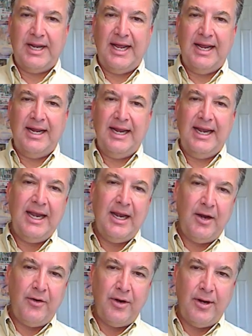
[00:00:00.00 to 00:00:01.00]
Okay, an
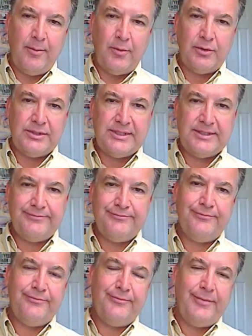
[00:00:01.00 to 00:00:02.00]
800
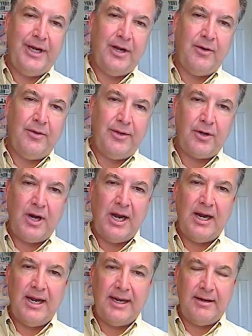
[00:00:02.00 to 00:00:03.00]
number's
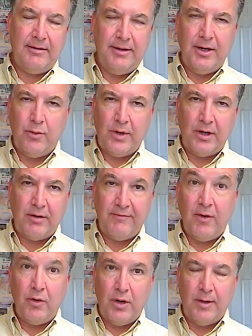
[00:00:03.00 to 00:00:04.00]
they're kind of like,
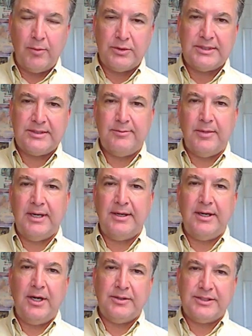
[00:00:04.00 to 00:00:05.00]
regular phone numbers,
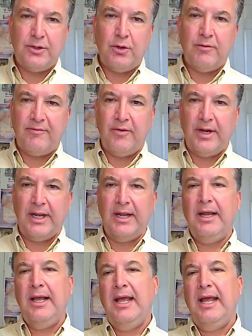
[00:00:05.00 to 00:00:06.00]
but, it's toll
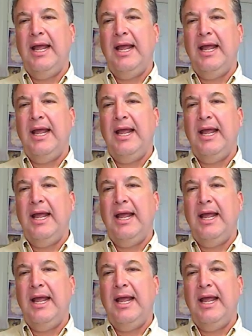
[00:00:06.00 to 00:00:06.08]
free.